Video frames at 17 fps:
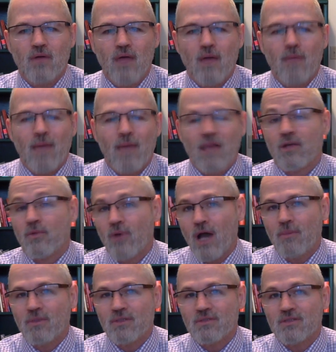Mally
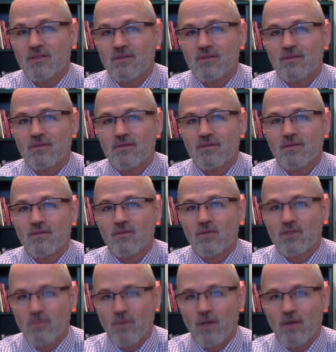Robinson
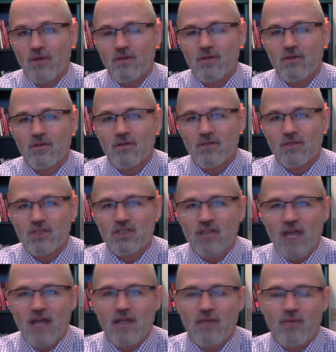was mother to
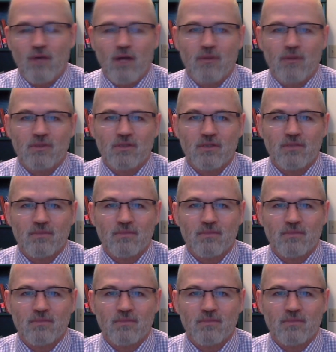Jackie Robinson.